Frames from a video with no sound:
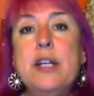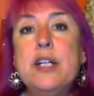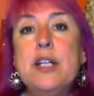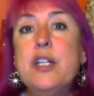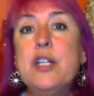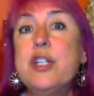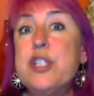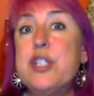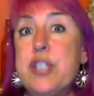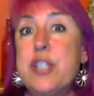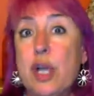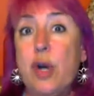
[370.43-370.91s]

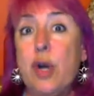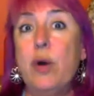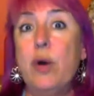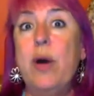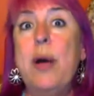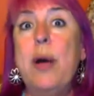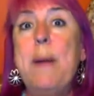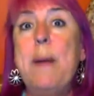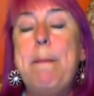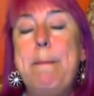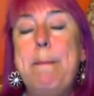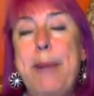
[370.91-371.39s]
So
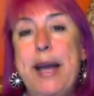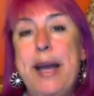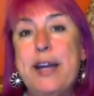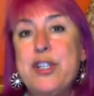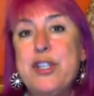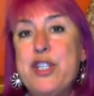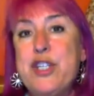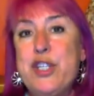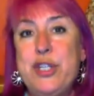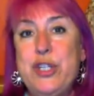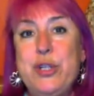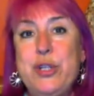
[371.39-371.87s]

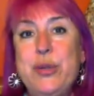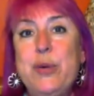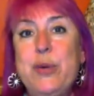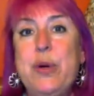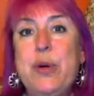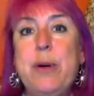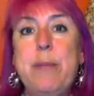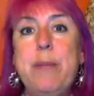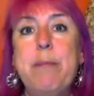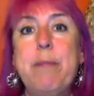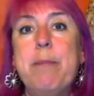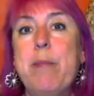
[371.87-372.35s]
back
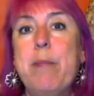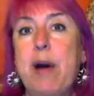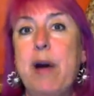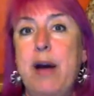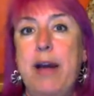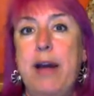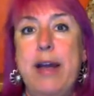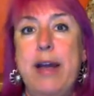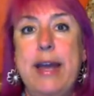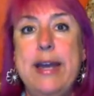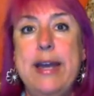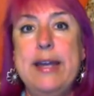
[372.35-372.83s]
to
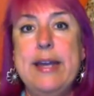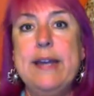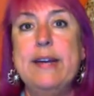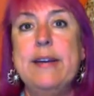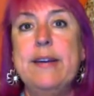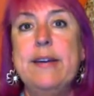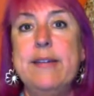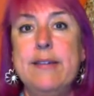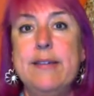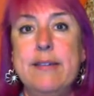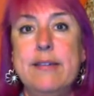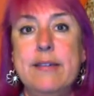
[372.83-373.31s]
my
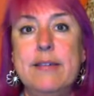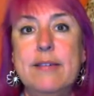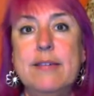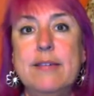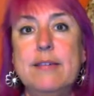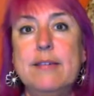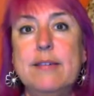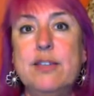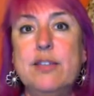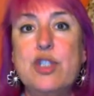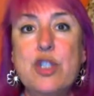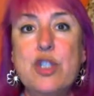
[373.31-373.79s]

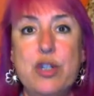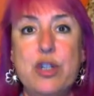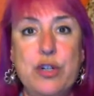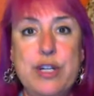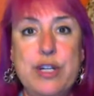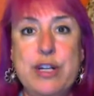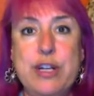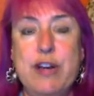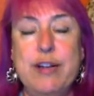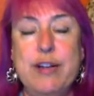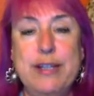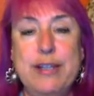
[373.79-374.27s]

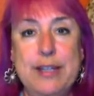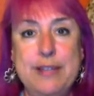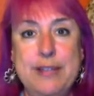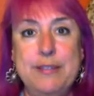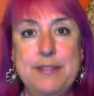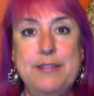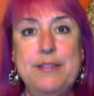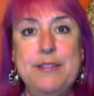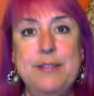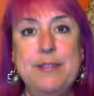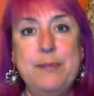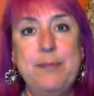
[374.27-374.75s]
journey on
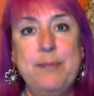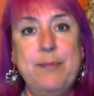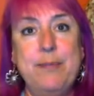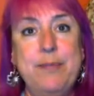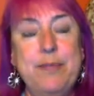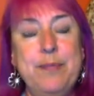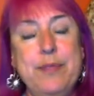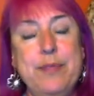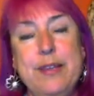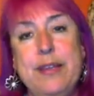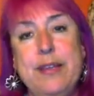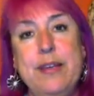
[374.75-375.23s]
this.
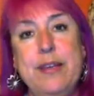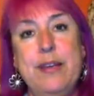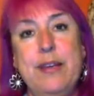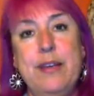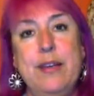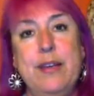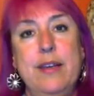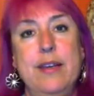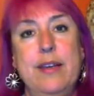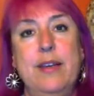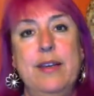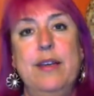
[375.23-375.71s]

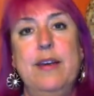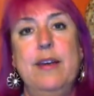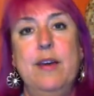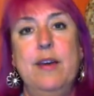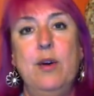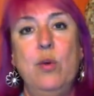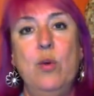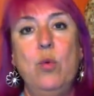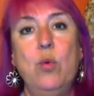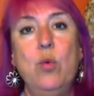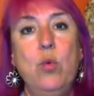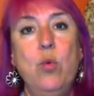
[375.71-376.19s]

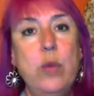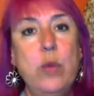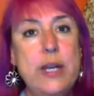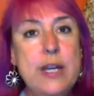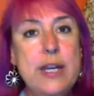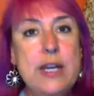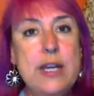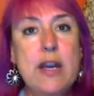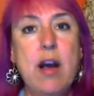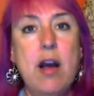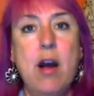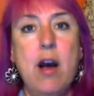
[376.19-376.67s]

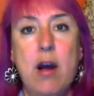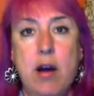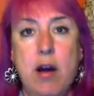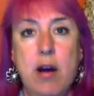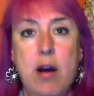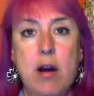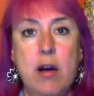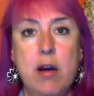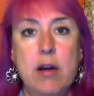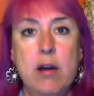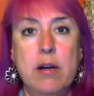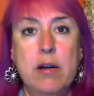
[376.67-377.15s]
We
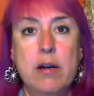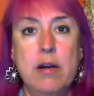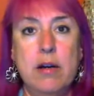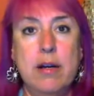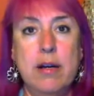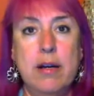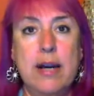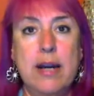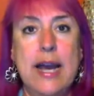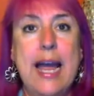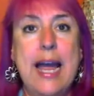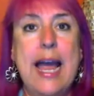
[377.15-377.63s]
are
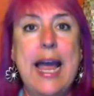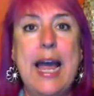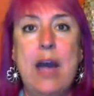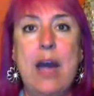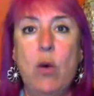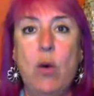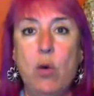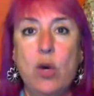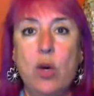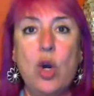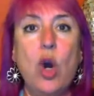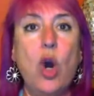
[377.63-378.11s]

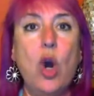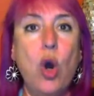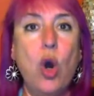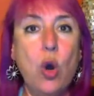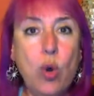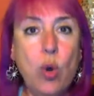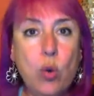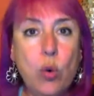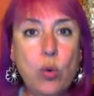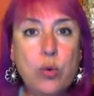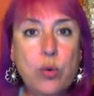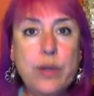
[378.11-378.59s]
our
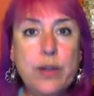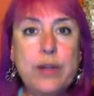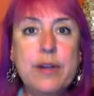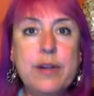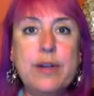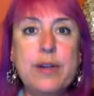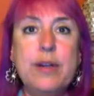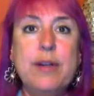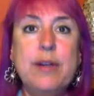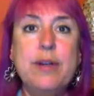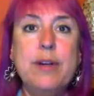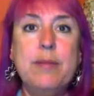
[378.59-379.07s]
own
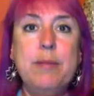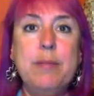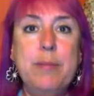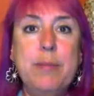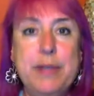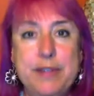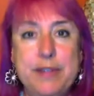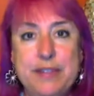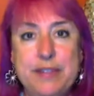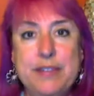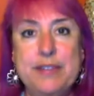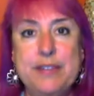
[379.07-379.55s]

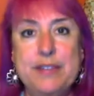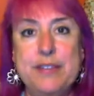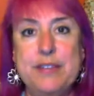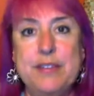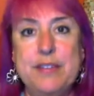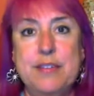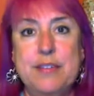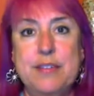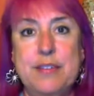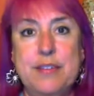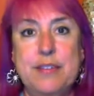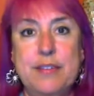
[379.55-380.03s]

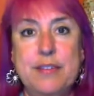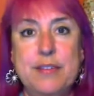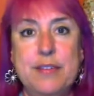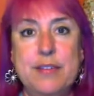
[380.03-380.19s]
businesses.